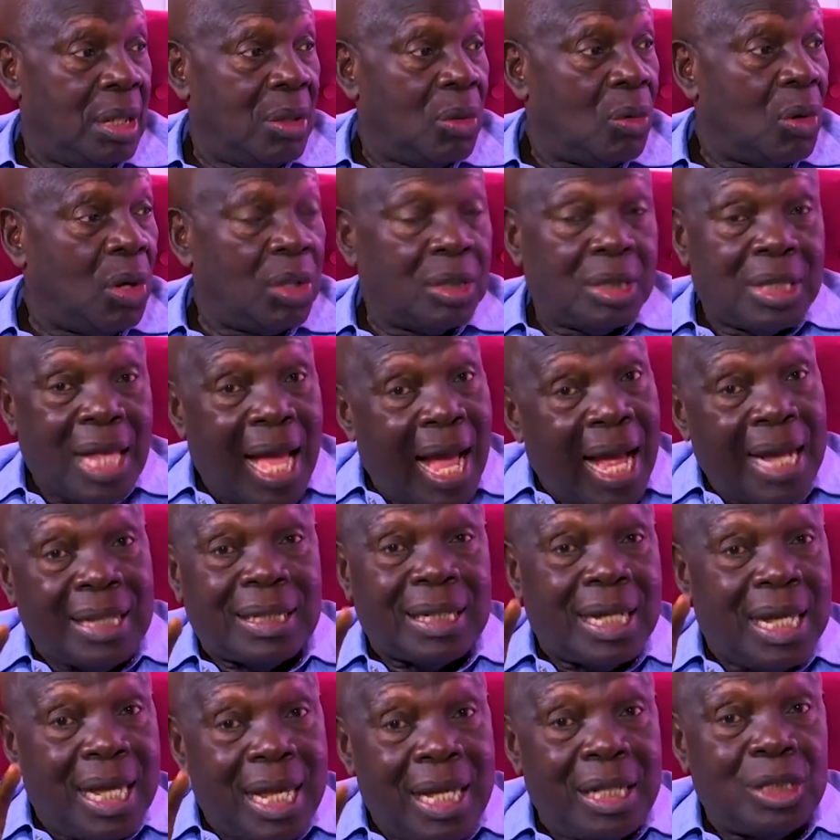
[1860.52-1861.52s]
Because
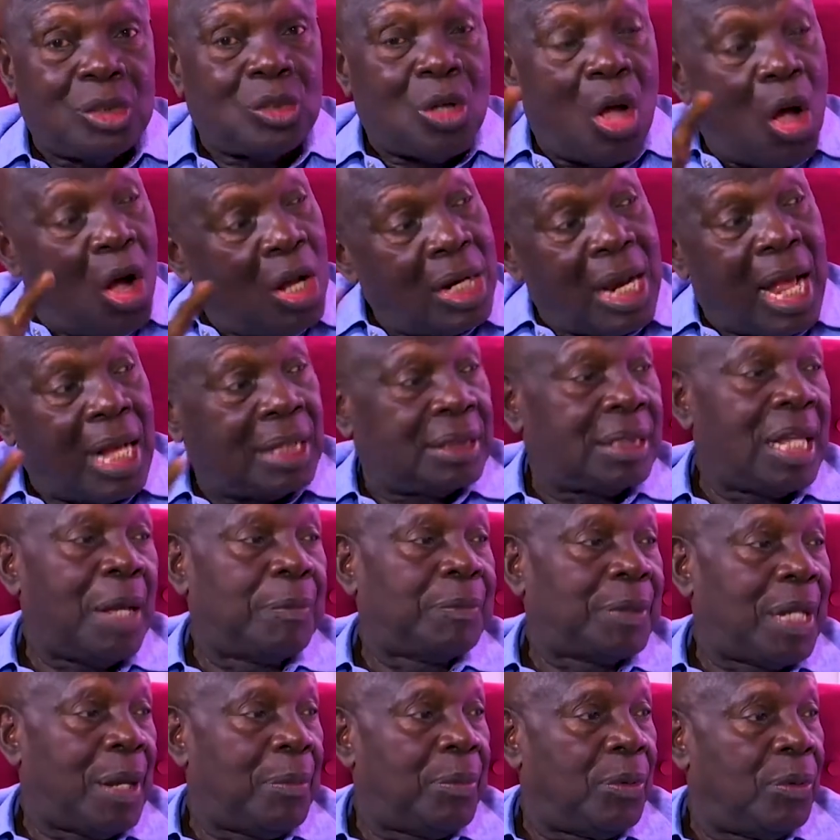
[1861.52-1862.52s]
that is
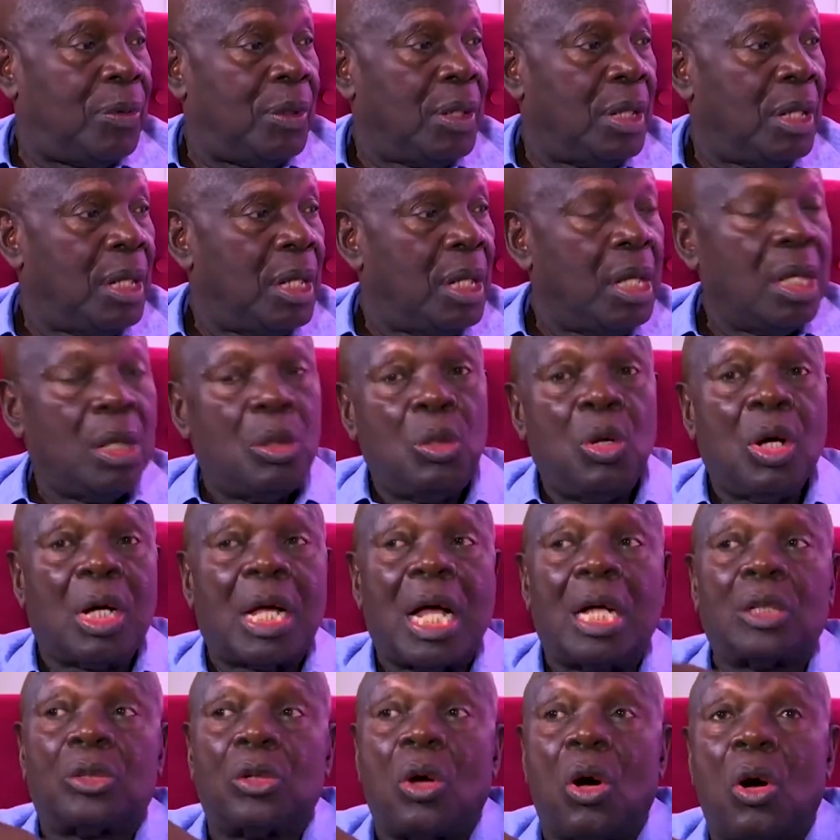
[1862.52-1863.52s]
unacceptable. Look at